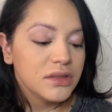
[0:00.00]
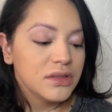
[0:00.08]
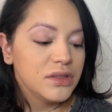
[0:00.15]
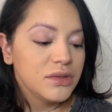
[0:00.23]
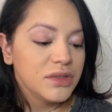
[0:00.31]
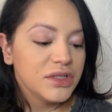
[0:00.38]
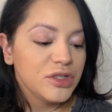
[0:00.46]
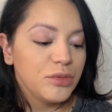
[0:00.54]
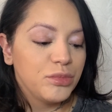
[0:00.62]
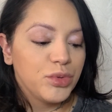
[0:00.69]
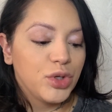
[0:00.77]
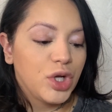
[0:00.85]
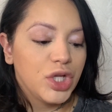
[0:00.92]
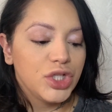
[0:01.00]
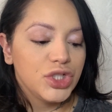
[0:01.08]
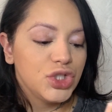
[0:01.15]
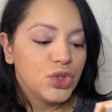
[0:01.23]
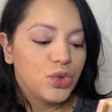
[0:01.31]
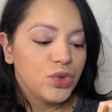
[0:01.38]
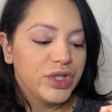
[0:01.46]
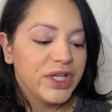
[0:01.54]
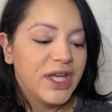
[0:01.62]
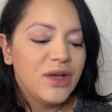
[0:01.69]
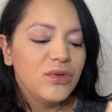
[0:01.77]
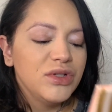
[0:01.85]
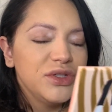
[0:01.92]
do a little bronze touring.
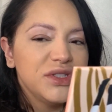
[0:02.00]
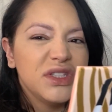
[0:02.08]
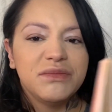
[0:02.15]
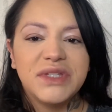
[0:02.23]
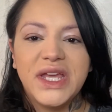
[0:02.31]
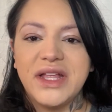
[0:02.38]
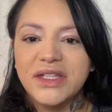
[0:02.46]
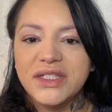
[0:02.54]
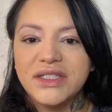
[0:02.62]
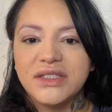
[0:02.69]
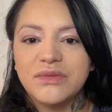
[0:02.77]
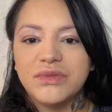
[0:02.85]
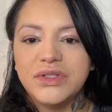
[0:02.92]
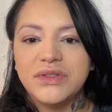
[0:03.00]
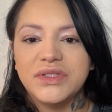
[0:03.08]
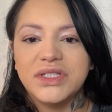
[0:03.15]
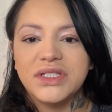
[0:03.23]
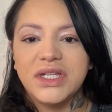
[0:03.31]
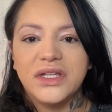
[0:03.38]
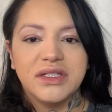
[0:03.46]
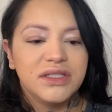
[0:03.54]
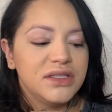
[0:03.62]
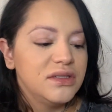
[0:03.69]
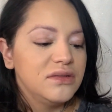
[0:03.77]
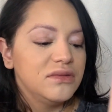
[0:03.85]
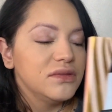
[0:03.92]
And we'll use some Dallas. We'll use the Dallas
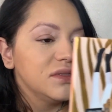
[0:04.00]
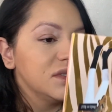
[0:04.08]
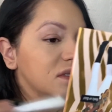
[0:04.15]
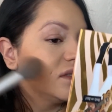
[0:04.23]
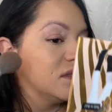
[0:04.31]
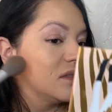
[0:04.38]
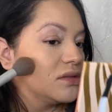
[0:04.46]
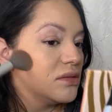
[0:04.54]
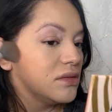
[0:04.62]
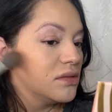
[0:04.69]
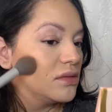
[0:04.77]
too, just a little.